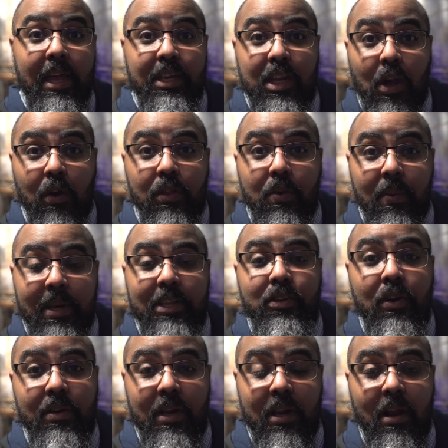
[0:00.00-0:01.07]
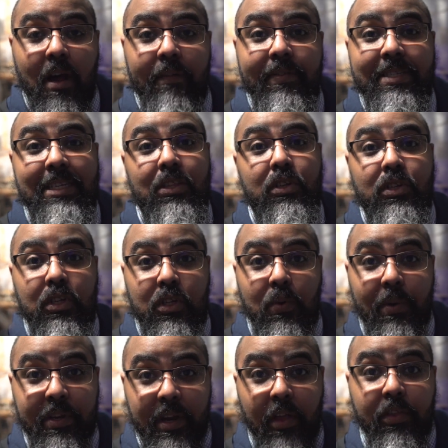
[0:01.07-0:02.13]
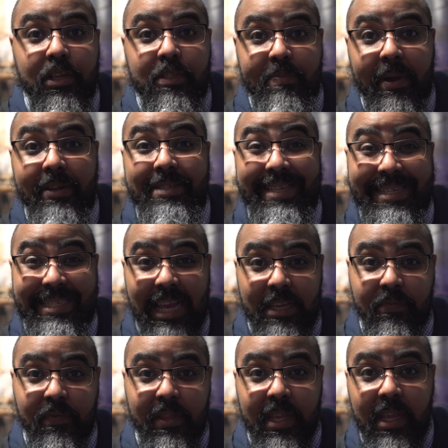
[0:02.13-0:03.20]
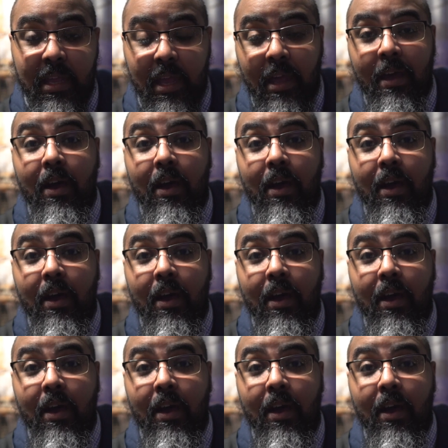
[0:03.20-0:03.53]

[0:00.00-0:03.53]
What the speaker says: And the only way to turn that off is either to do another spell successfully